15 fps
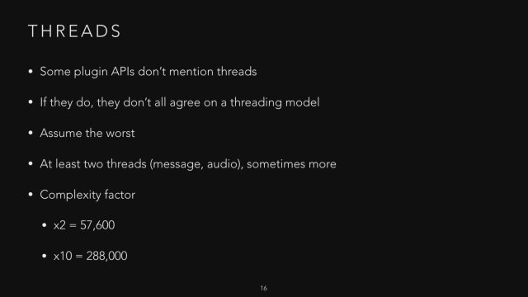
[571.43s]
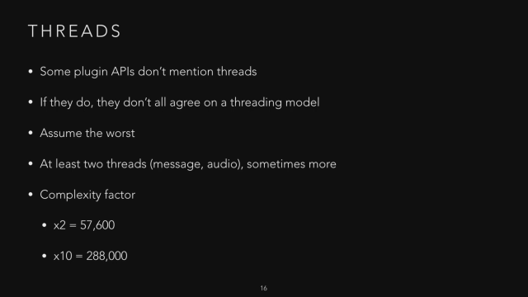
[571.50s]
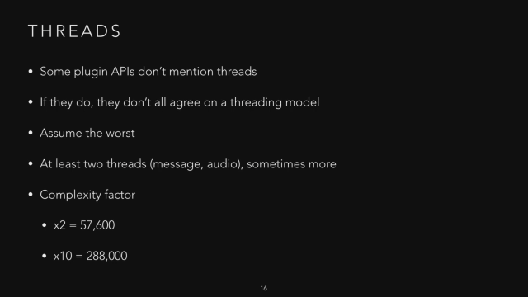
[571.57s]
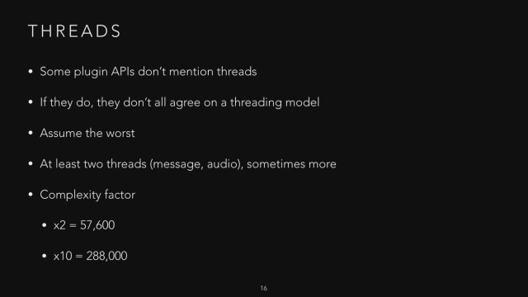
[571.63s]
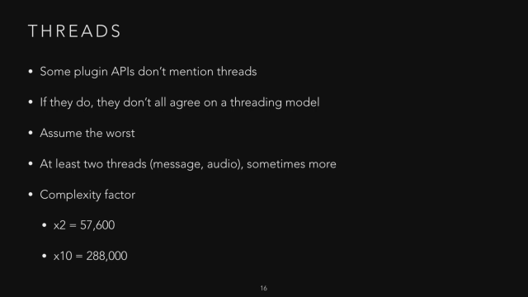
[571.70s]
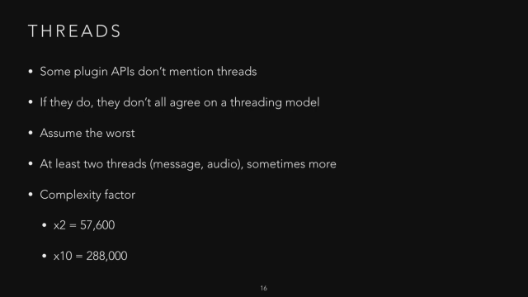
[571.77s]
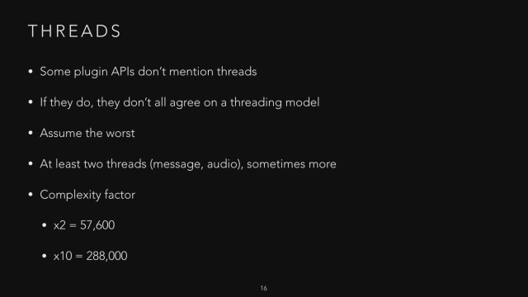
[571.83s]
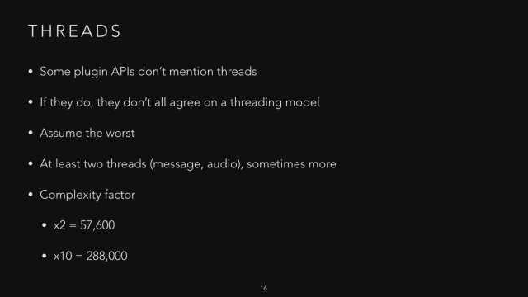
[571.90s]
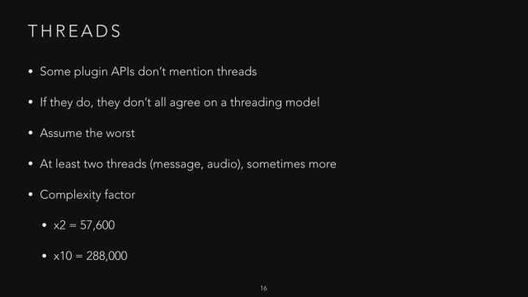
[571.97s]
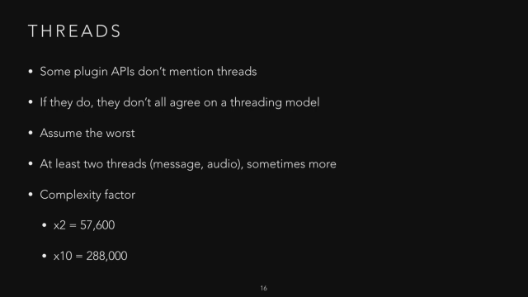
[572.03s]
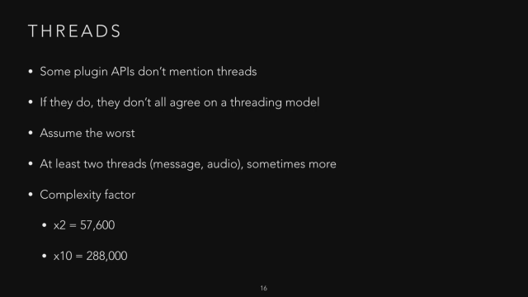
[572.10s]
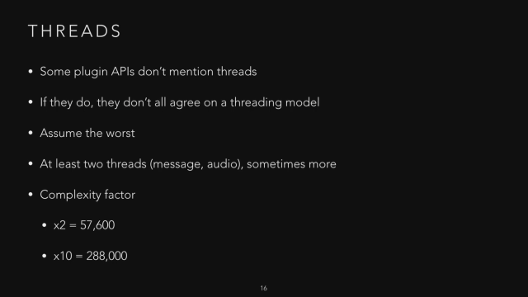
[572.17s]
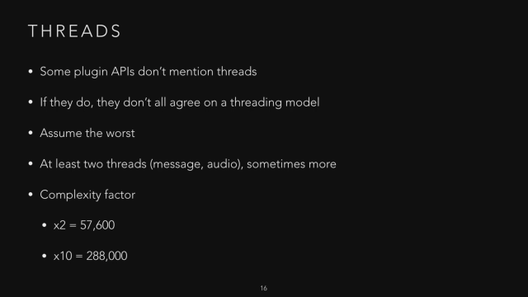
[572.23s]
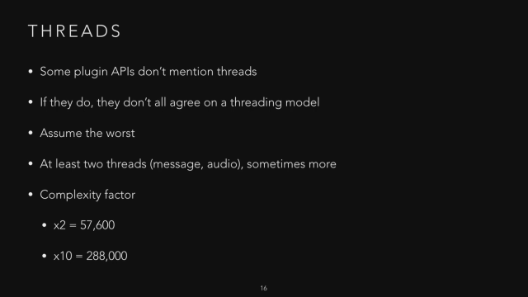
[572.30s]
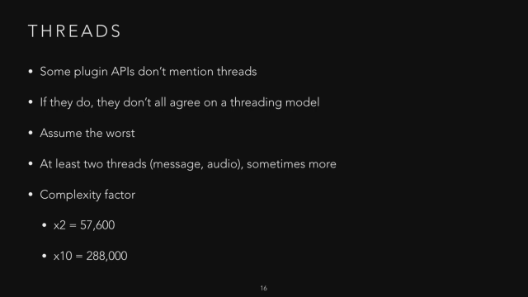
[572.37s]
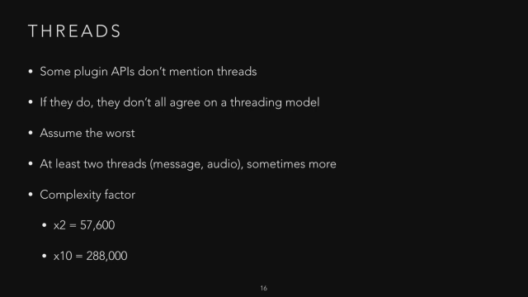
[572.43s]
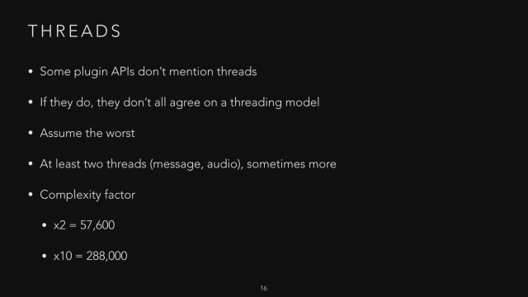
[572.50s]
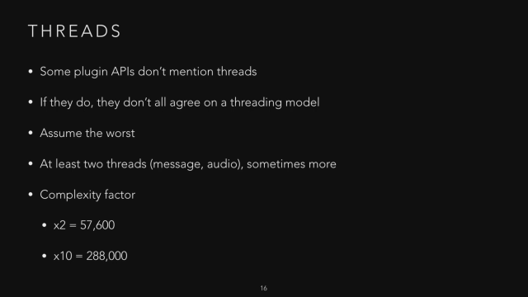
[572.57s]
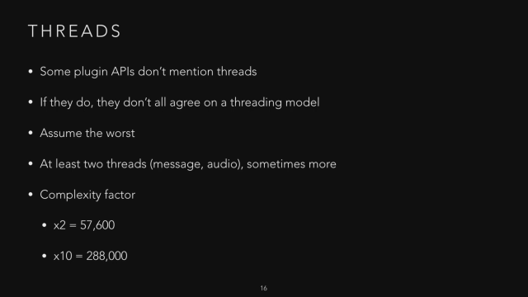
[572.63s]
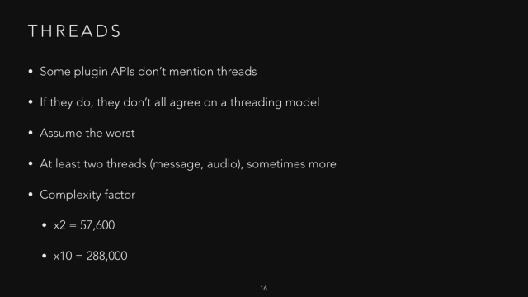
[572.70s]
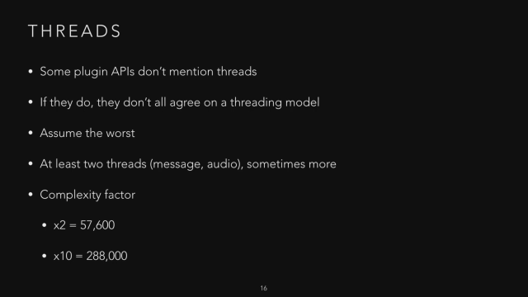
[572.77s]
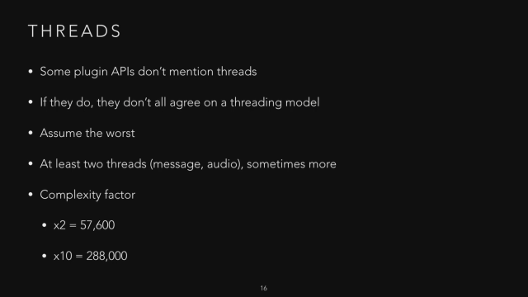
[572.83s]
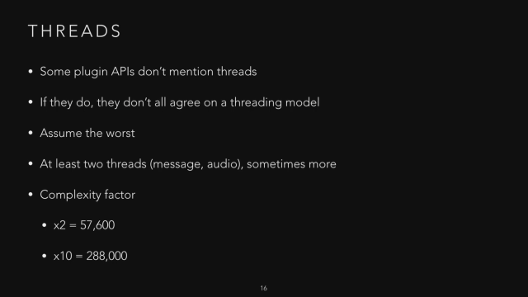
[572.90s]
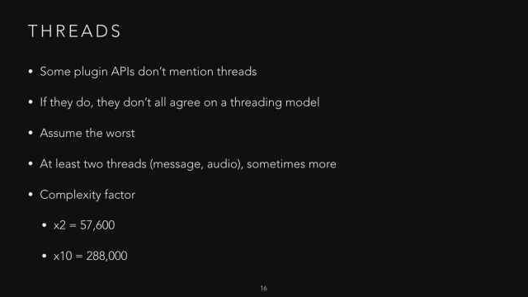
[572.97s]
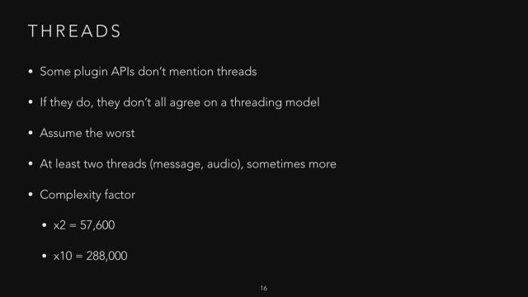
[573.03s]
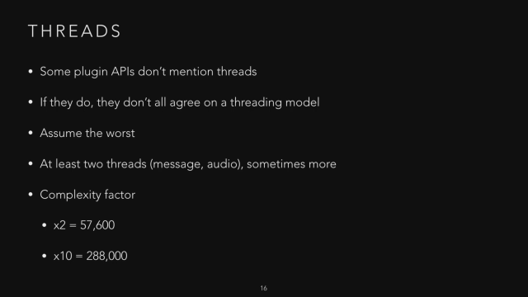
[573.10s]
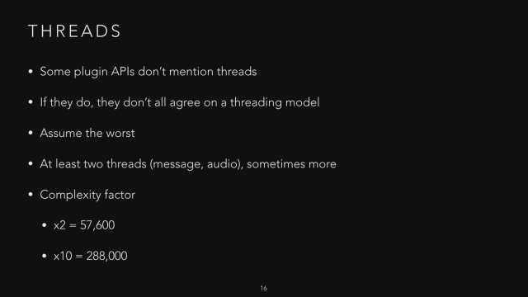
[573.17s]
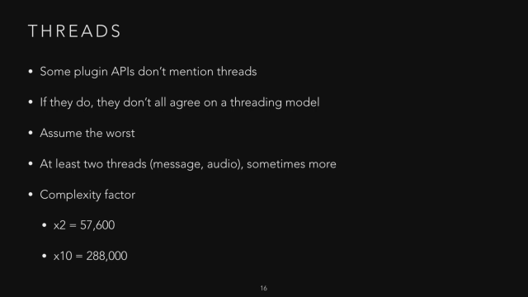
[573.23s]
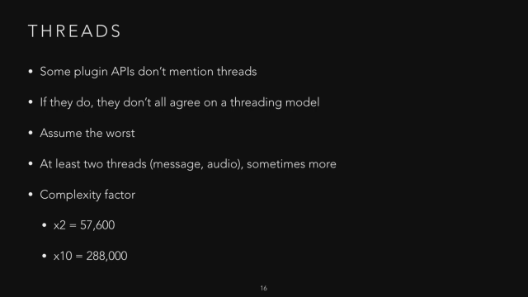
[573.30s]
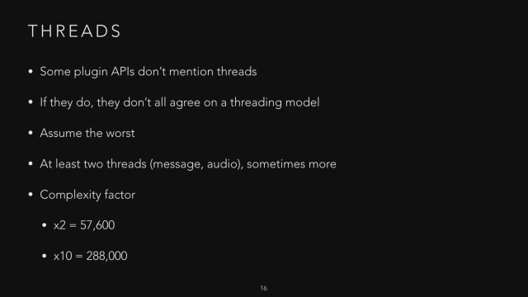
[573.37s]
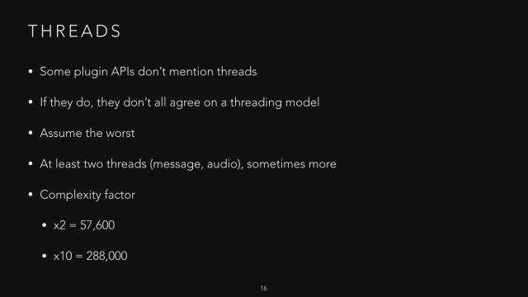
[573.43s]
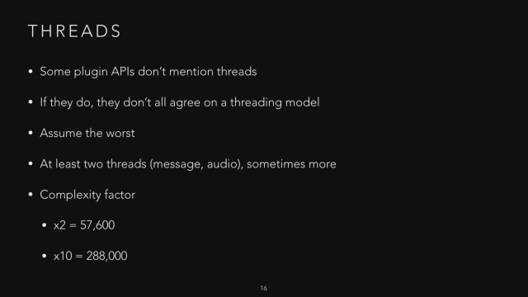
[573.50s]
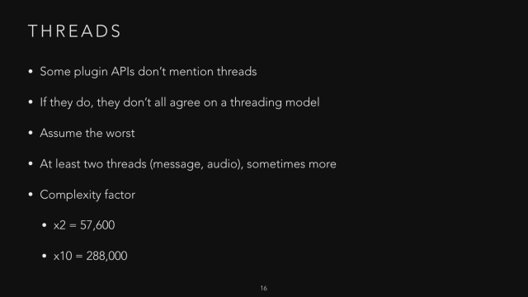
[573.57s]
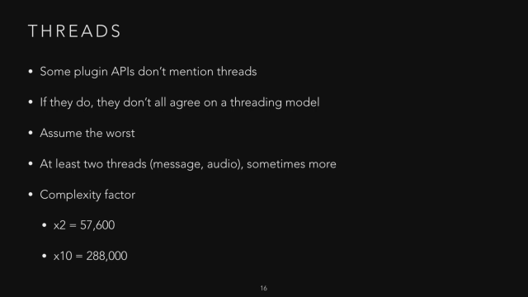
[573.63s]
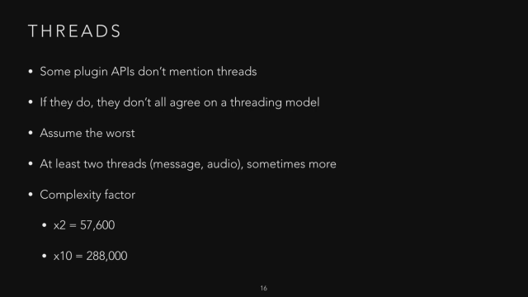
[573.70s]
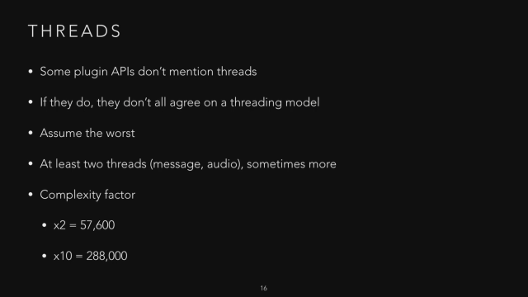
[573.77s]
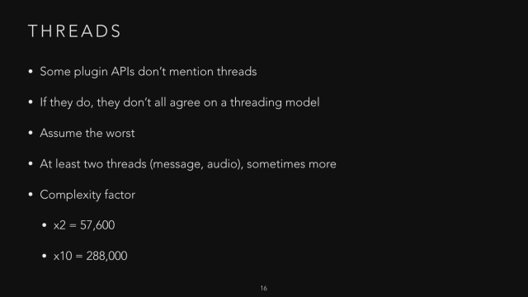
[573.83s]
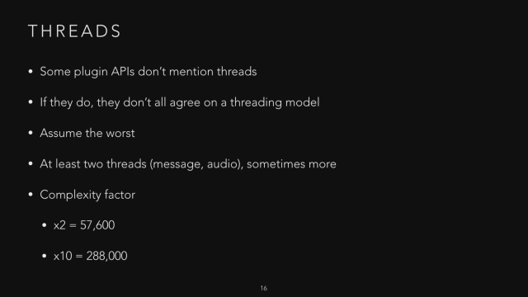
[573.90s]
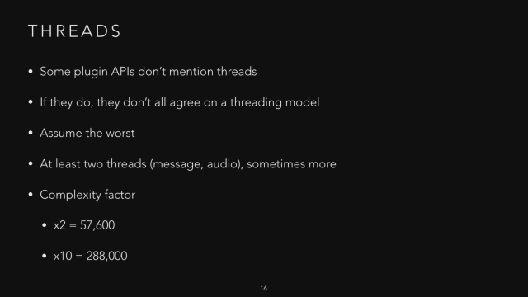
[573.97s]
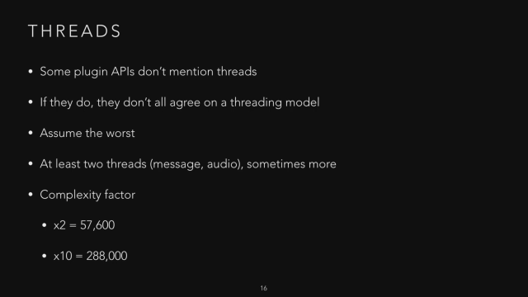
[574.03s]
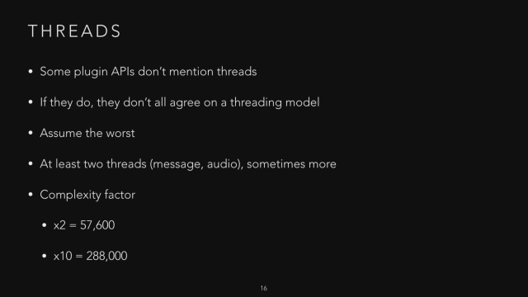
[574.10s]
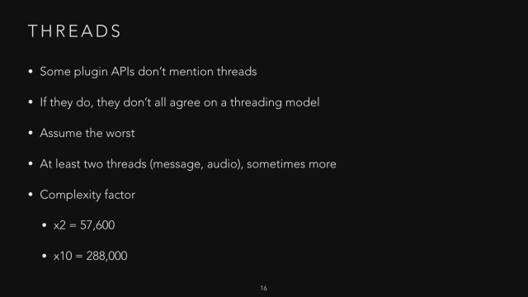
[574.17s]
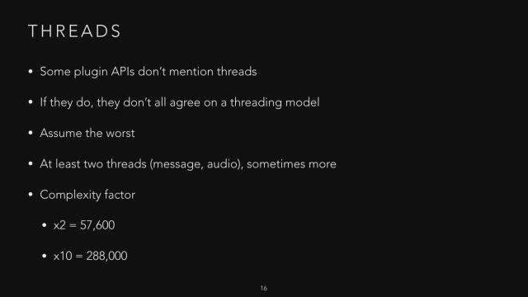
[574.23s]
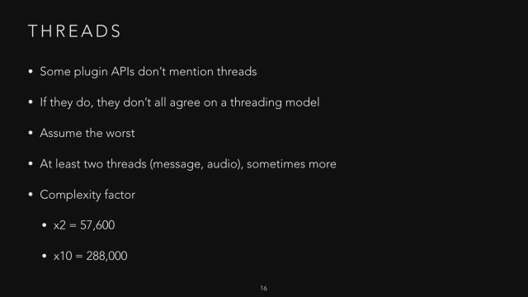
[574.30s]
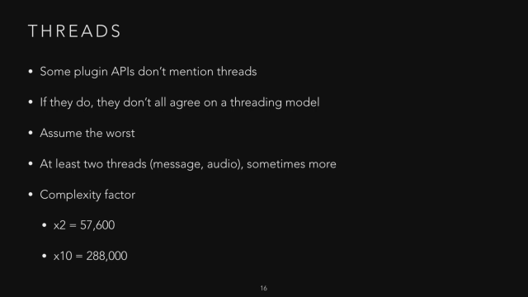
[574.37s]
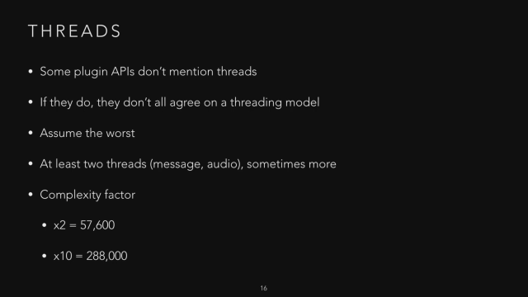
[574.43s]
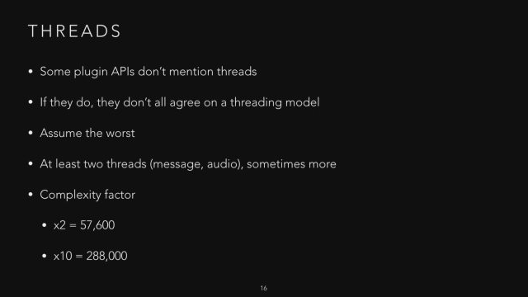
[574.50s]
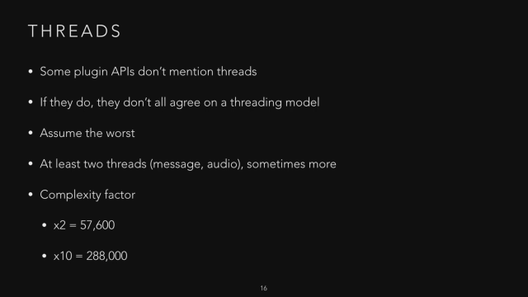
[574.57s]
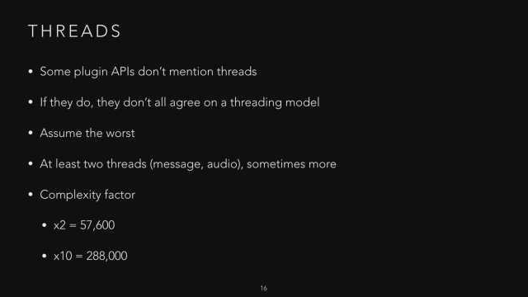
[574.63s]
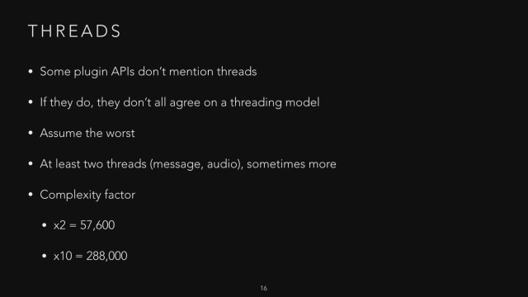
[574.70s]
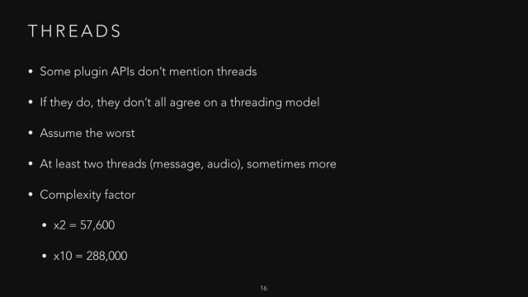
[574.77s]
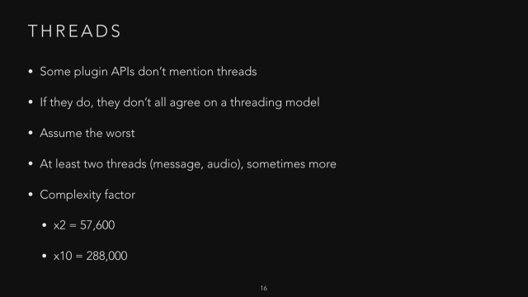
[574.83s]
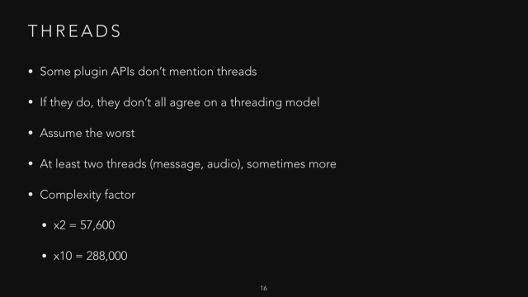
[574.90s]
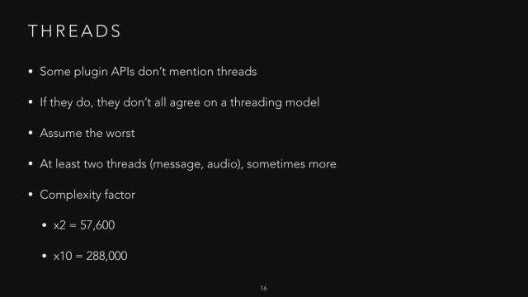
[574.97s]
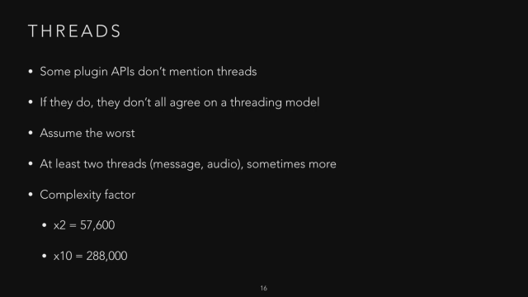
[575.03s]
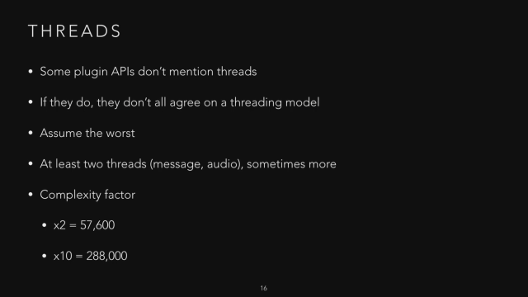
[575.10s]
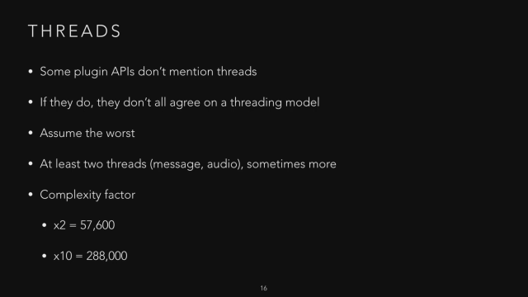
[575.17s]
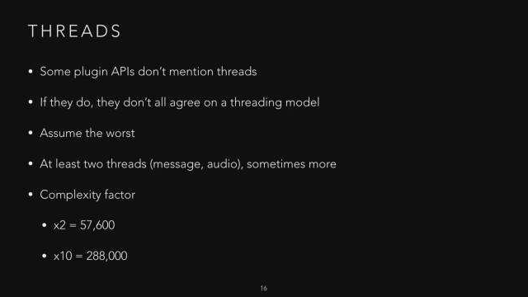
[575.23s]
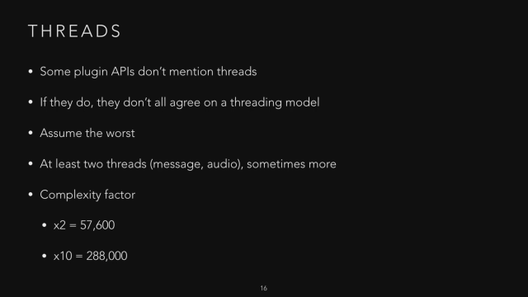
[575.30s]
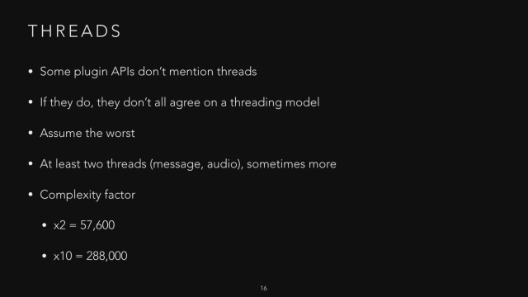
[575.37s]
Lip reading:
No face is visible, so there are no lips to read.